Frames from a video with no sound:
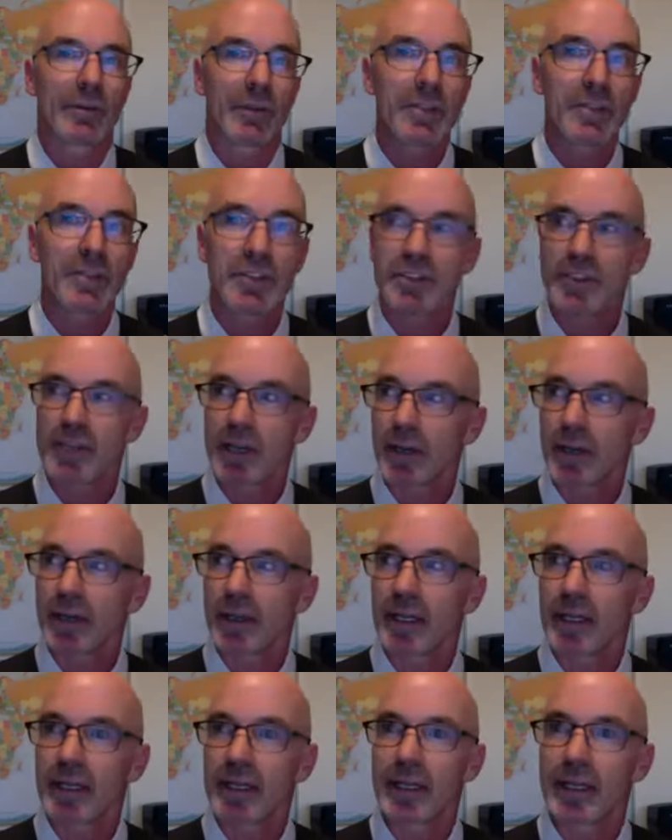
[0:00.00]
this is not
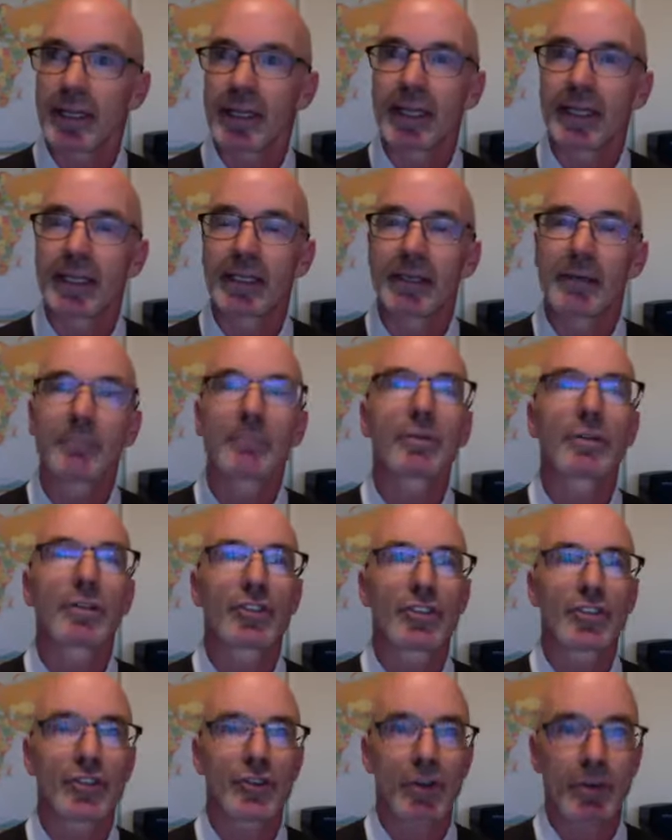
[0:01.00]
a, a
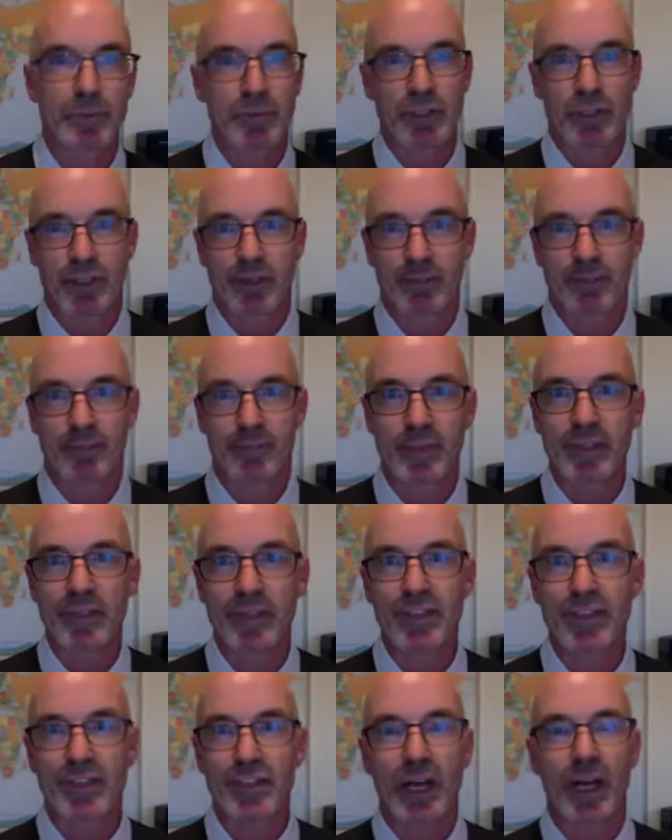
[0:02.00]
prescription.
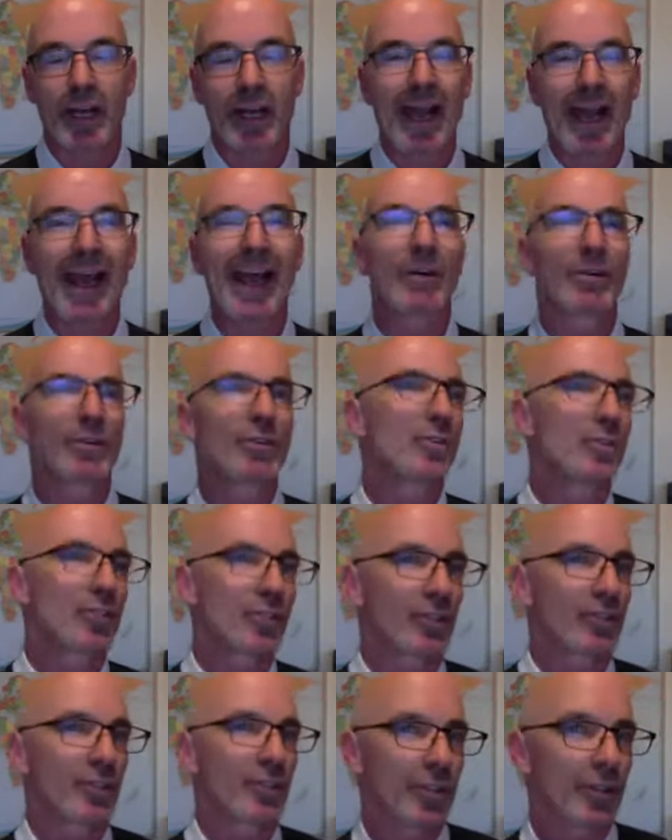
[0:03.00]
This is not how you
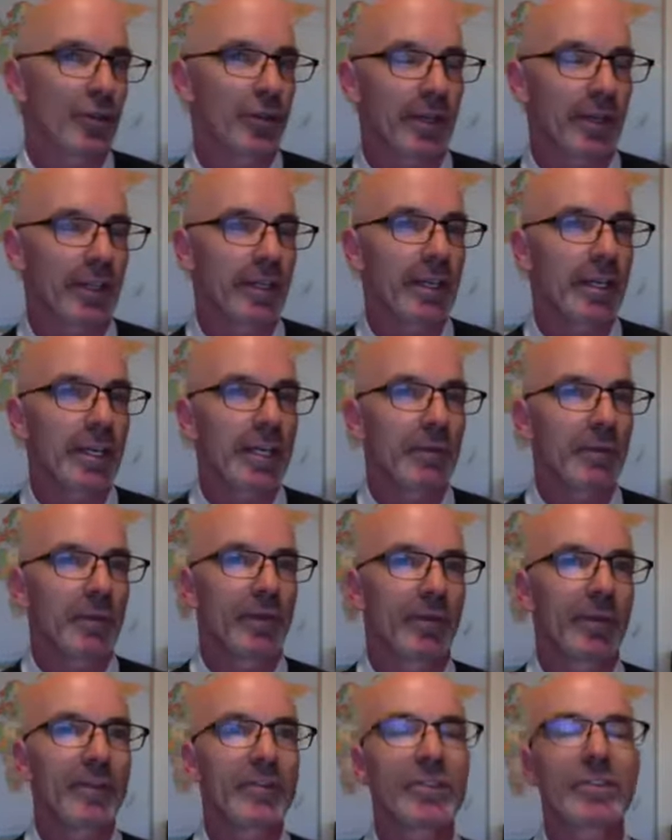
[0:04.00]
should do it, but
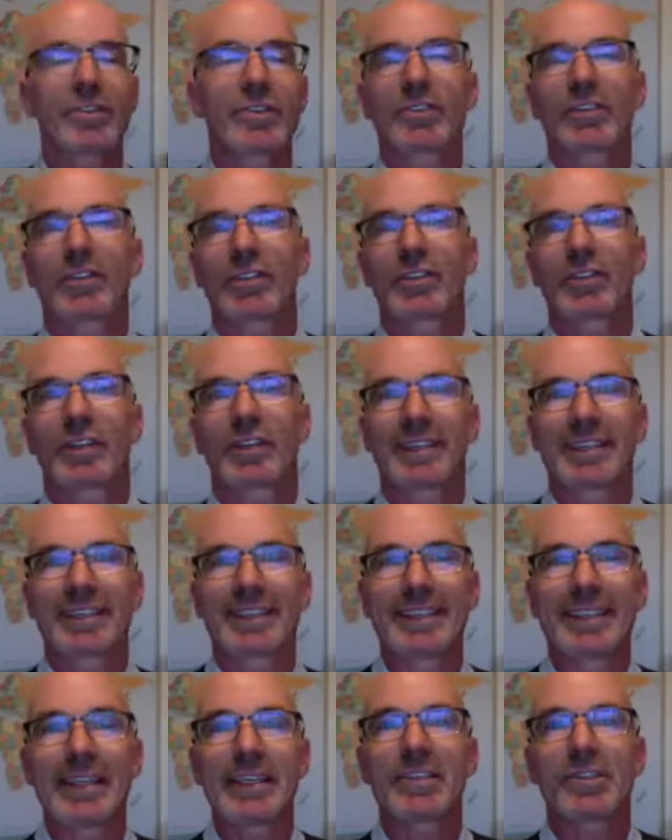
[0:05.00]
this is just a
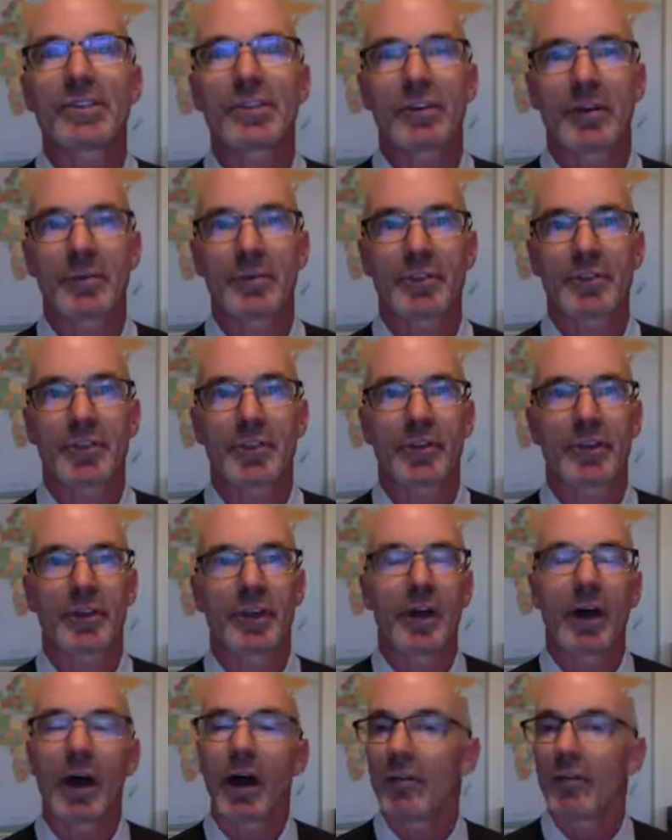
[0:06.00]
description
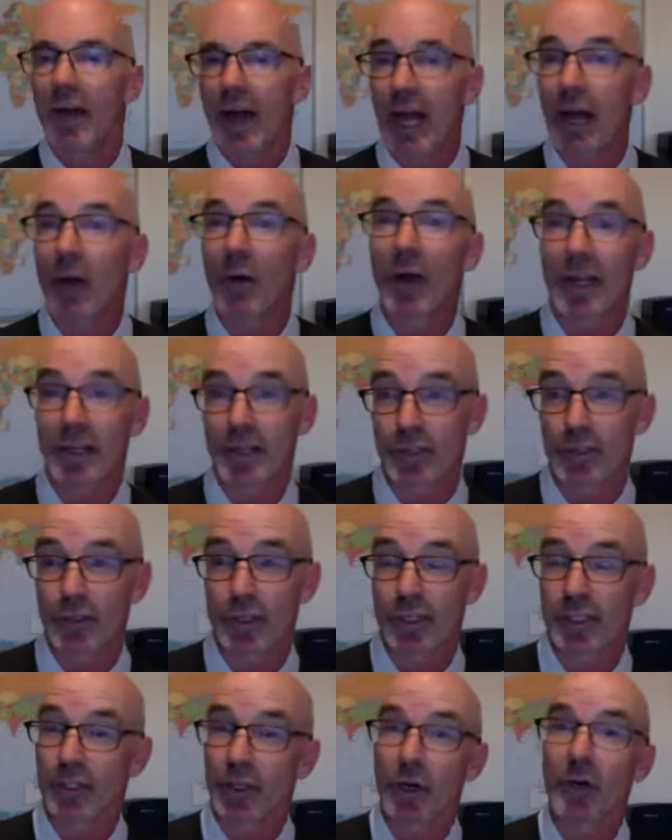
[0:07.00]
of how I do
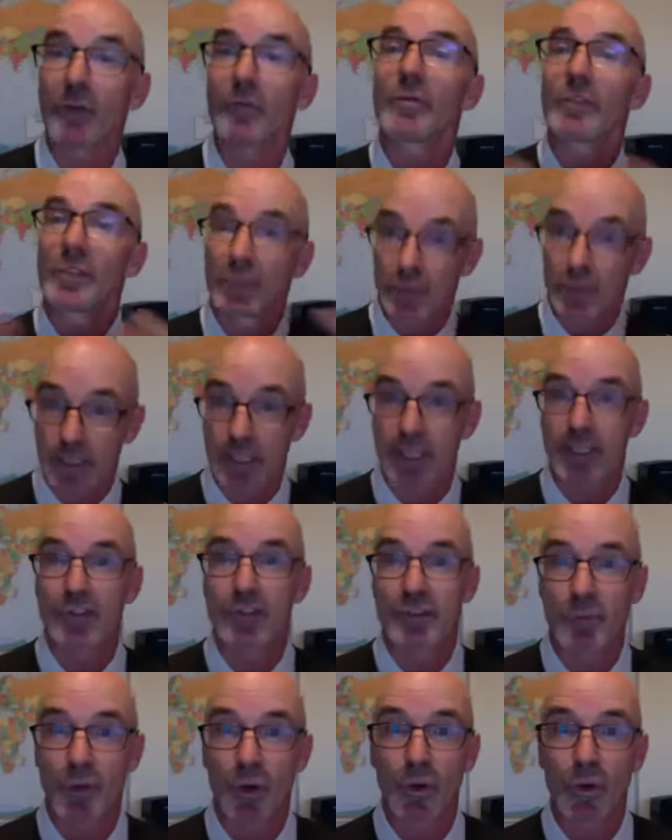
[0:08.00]
it. And hopefully you'll get
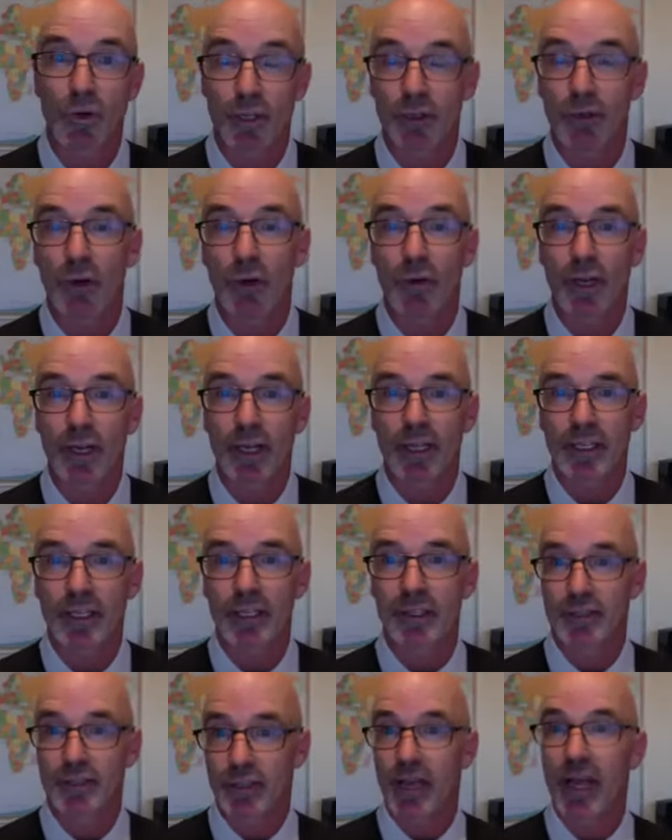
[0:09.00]
some of your own
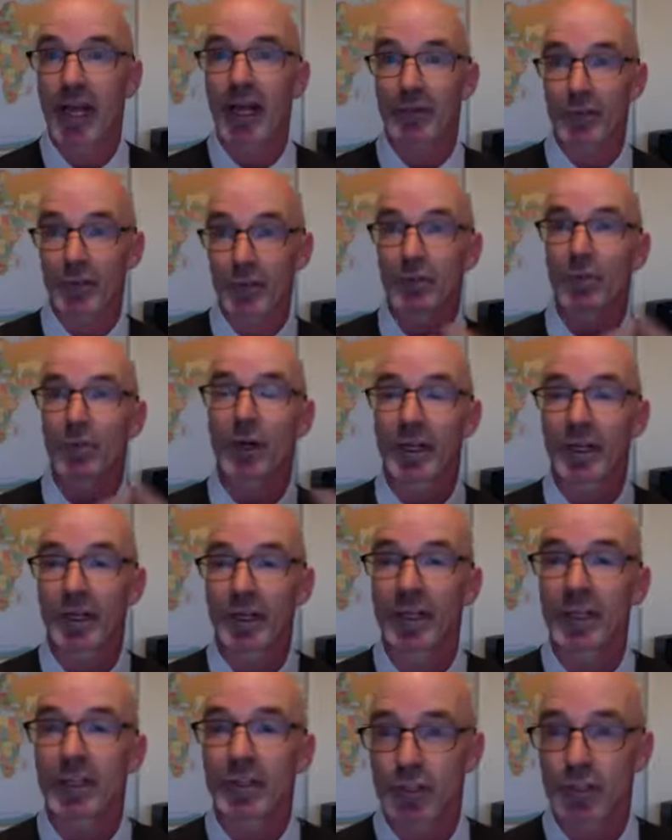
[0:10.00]
ideas on how you want to
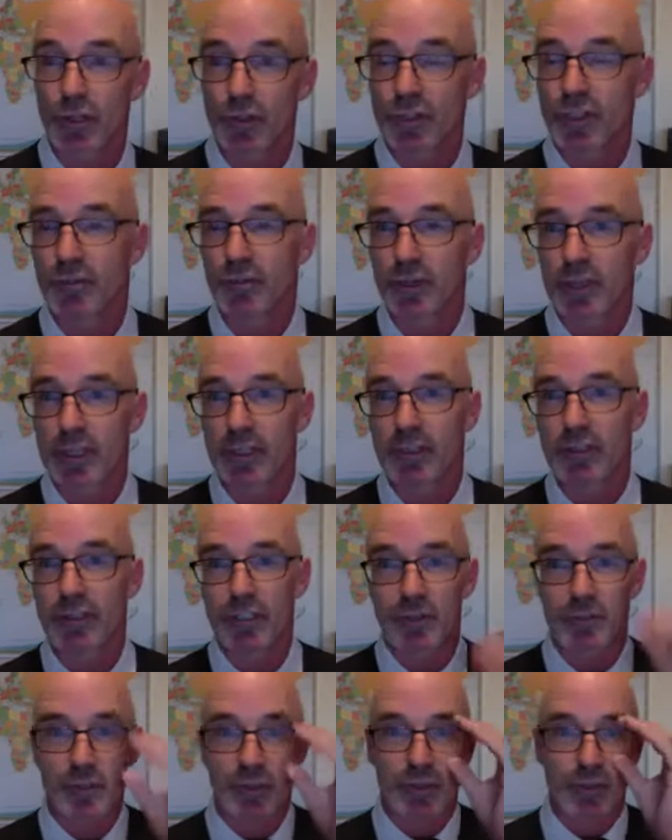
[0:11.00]
show some
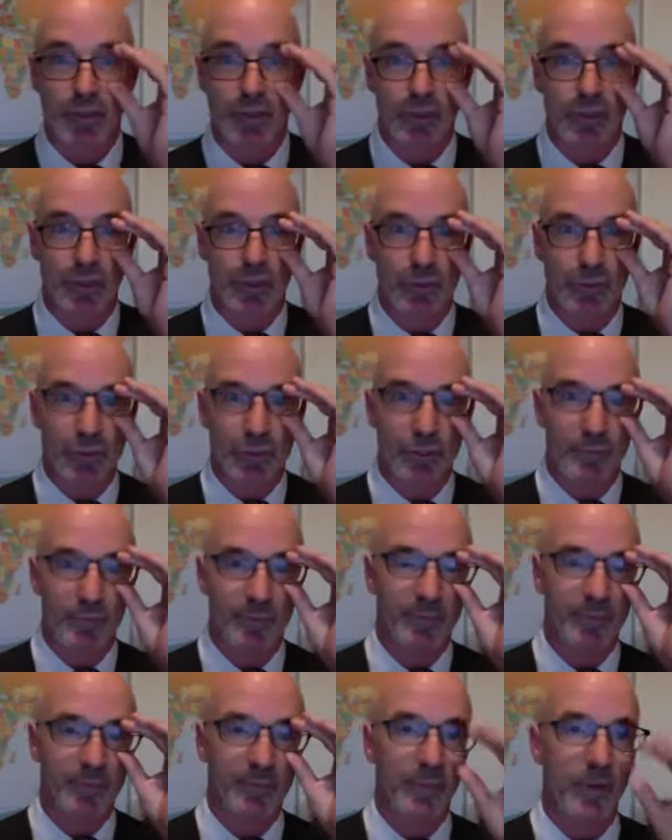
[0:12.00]
leadership in the close.
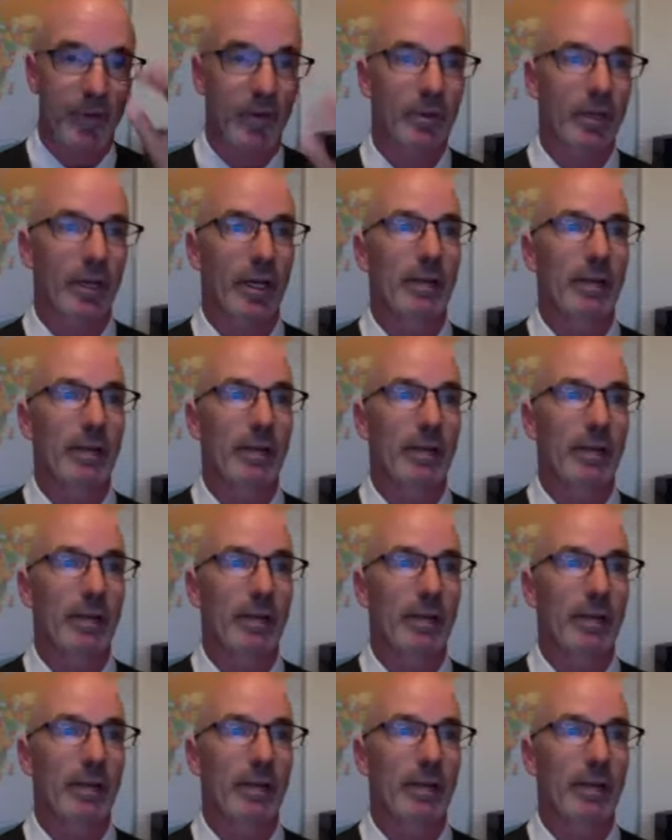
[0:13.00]
Okay.